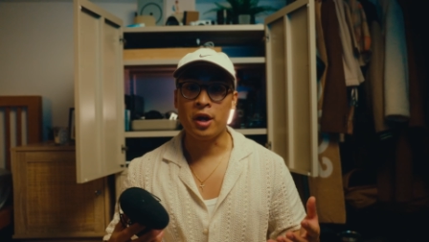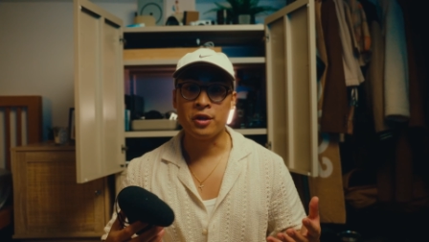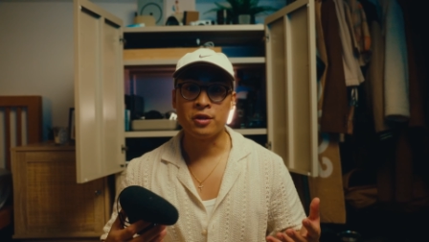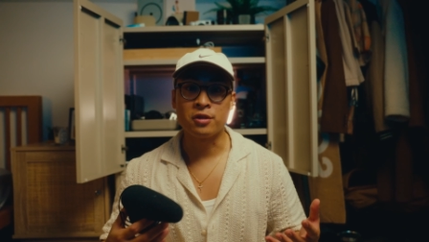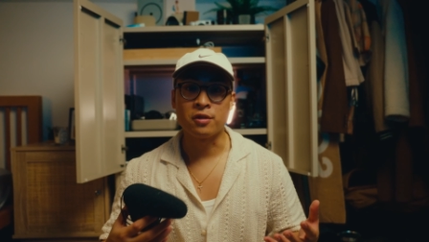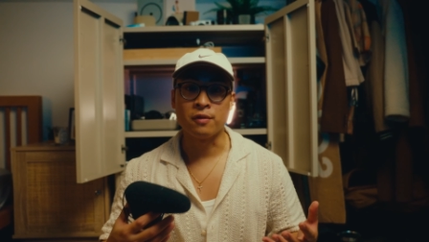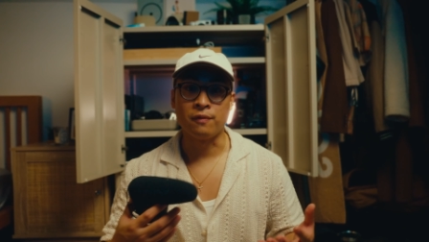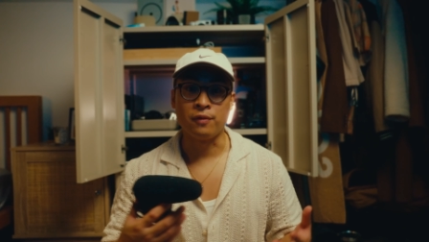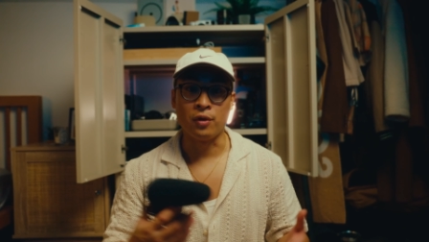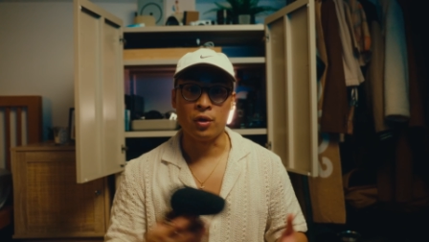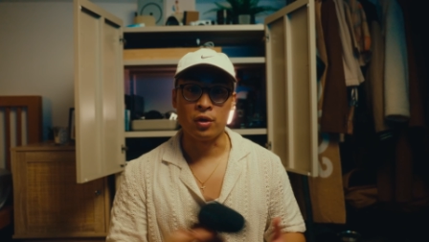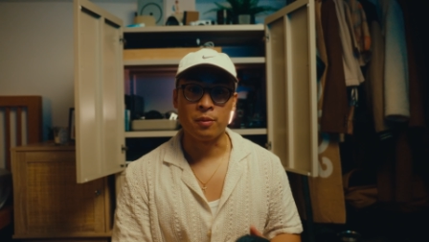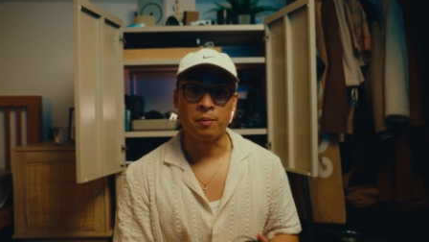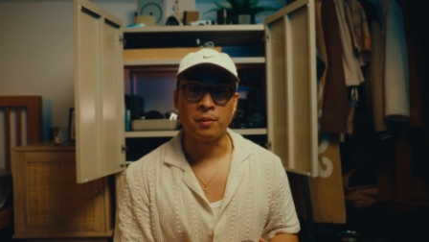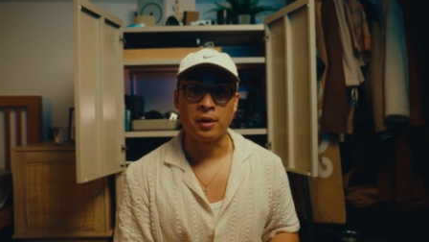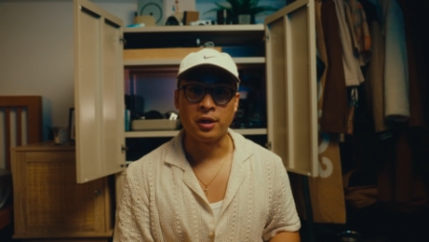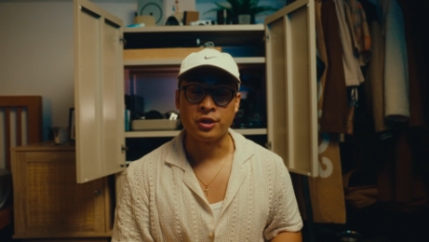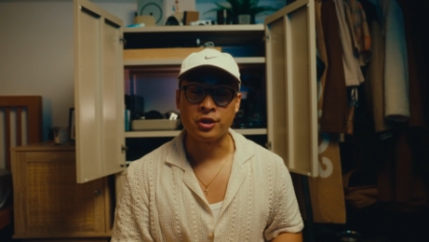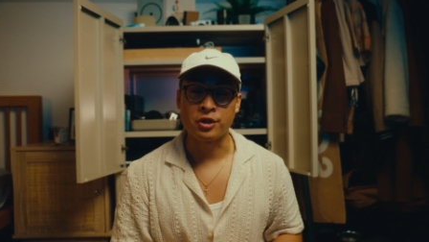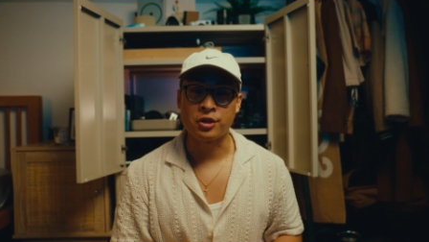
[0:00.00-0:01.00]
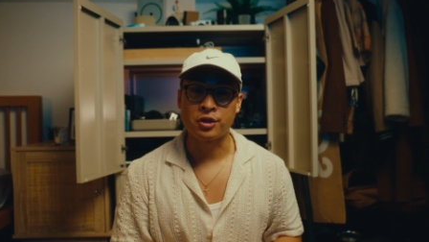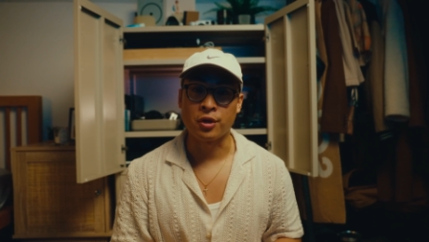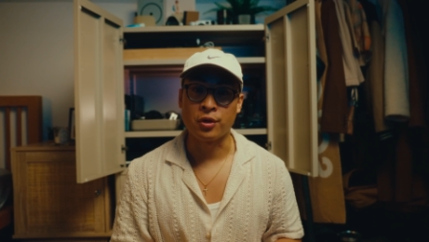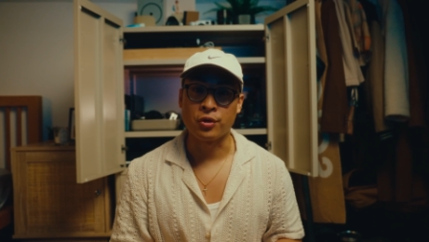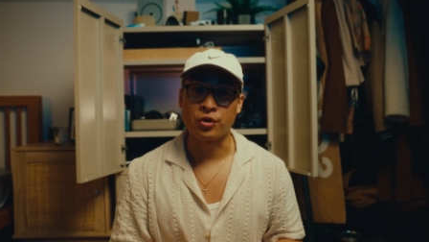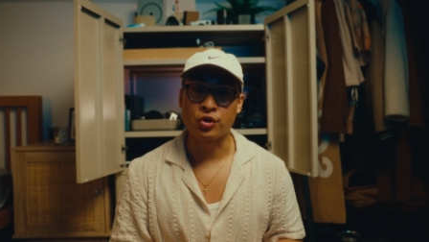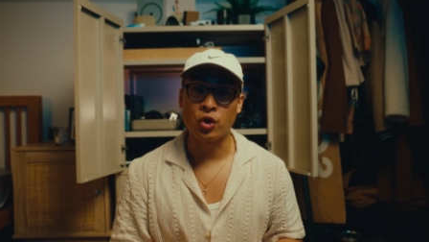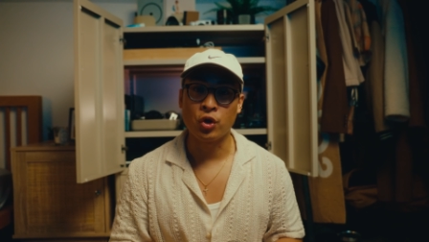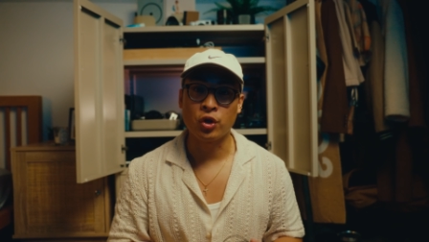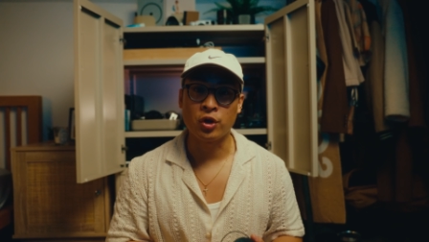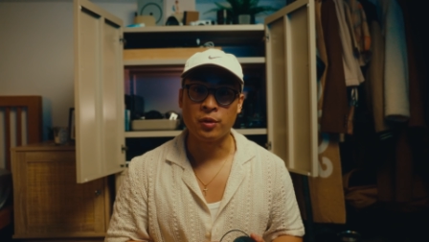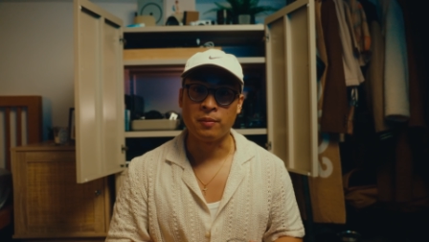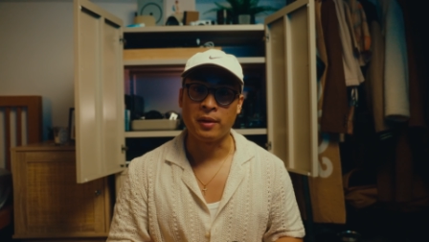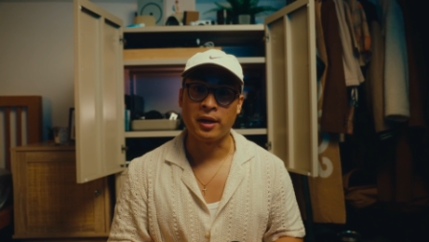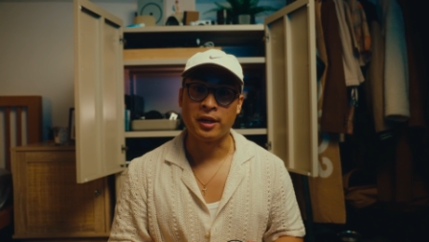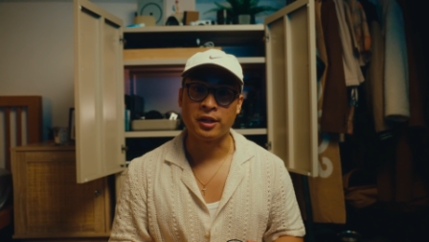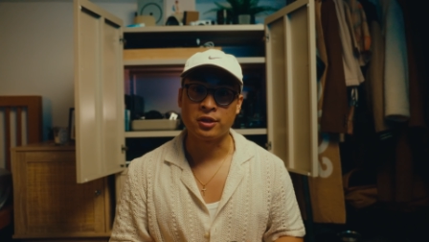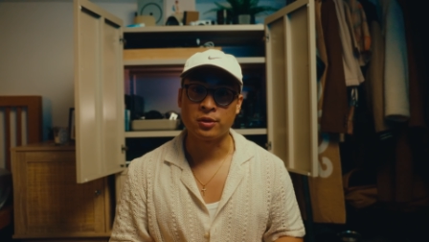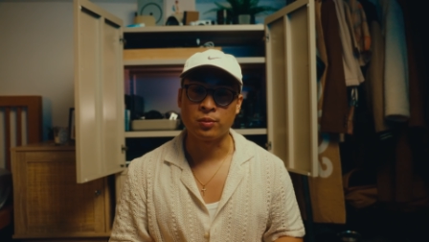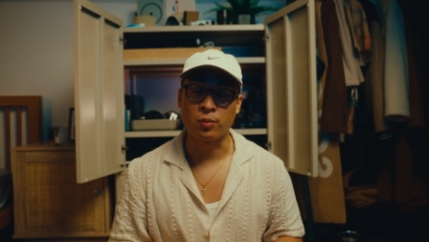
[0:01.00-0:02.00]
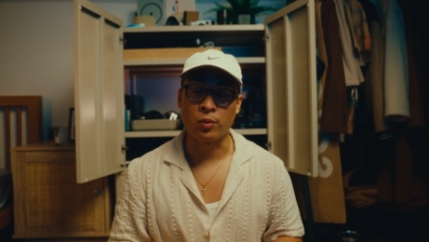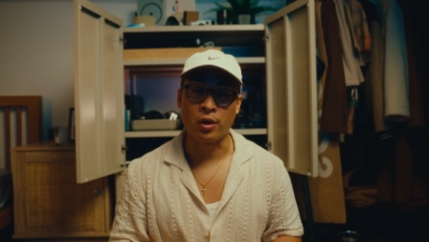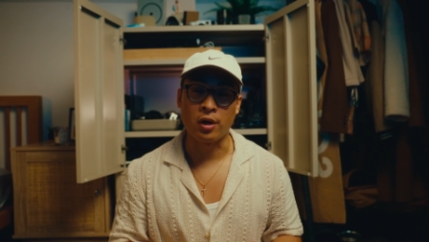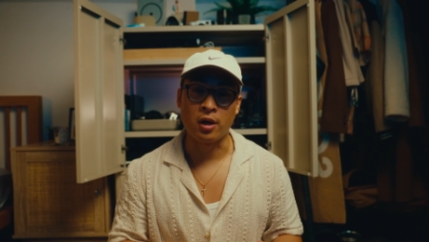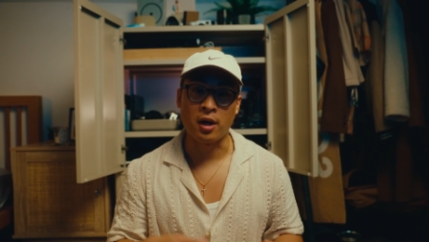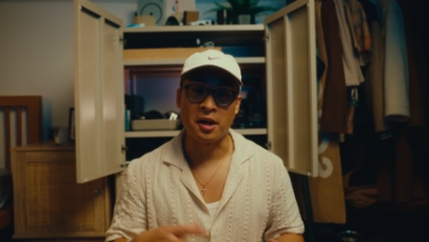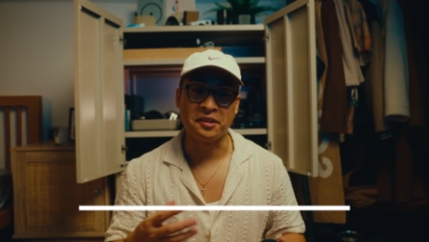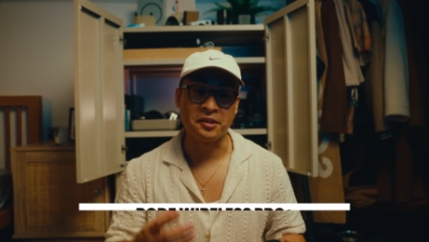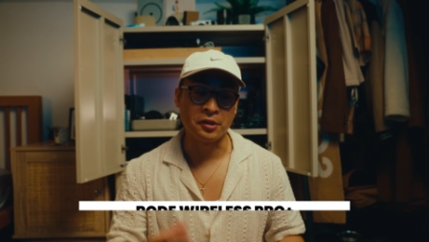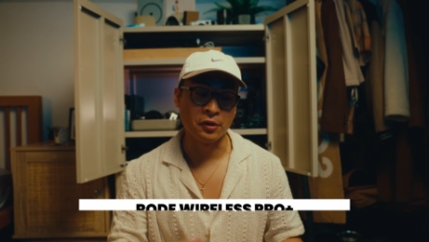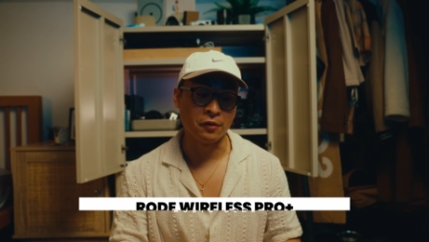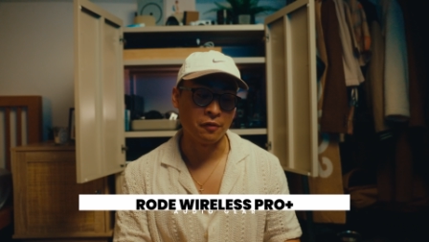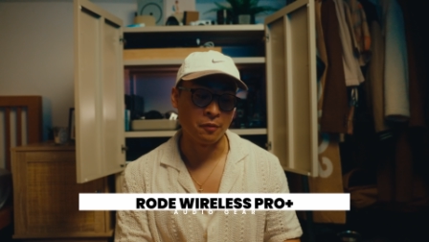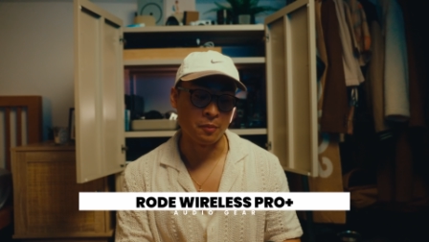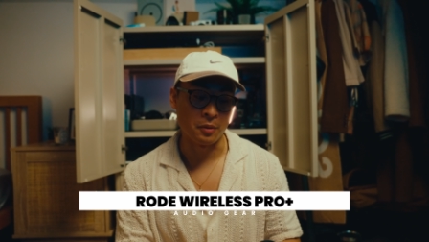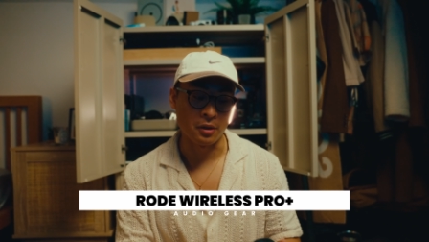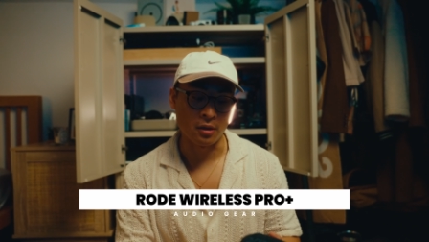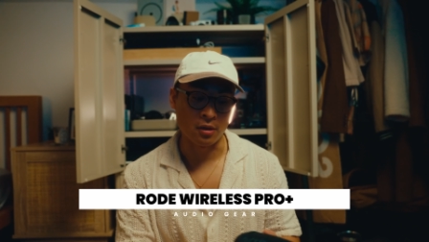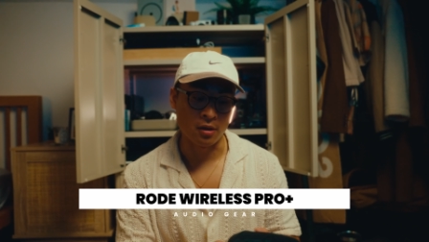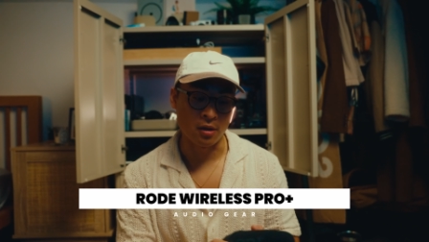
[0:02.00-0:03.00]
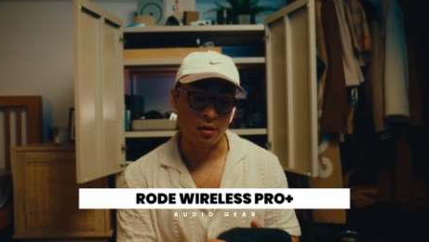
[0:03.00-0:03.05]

used to vlog a bunch, so shotgun mics were ideal for me.